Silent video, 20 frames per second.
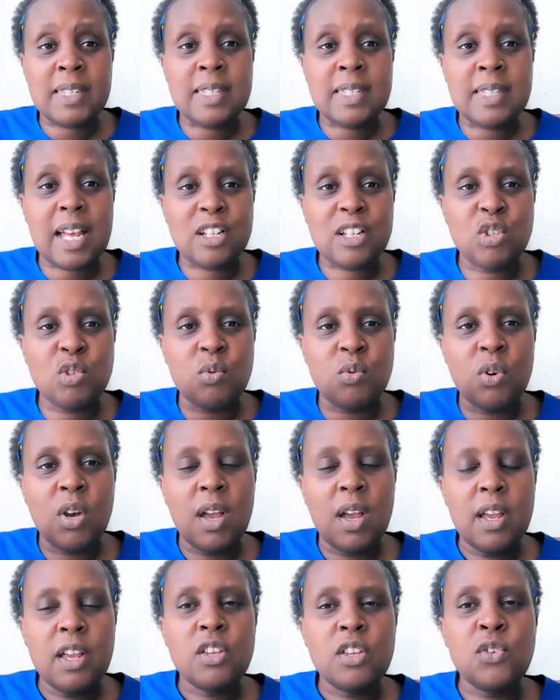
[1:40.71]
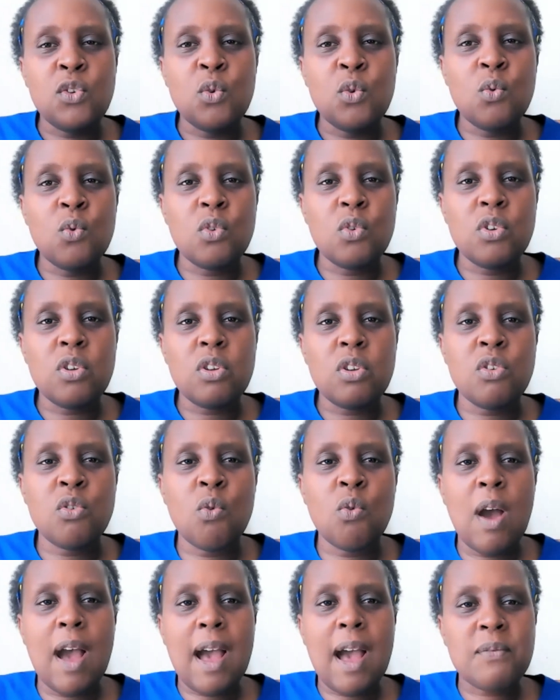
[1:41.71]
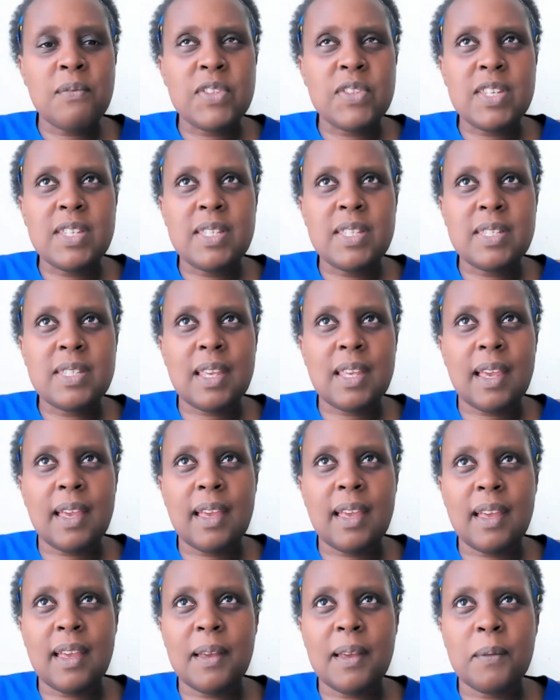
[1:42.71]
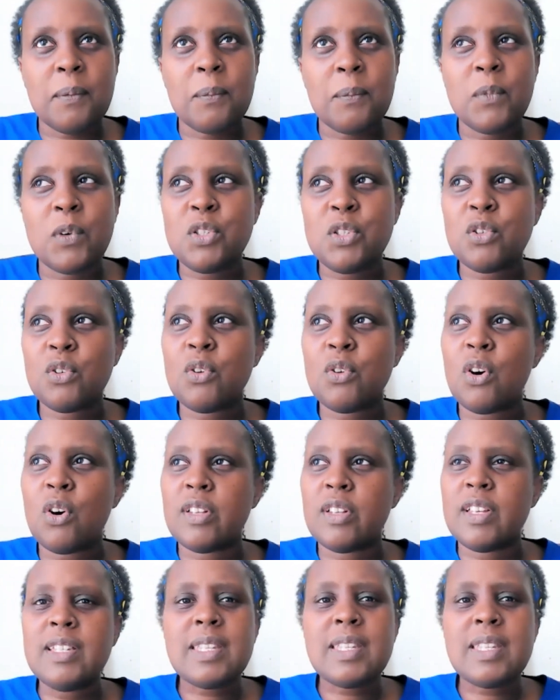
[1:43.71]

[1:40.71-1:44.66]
is that you have this, what do you call it?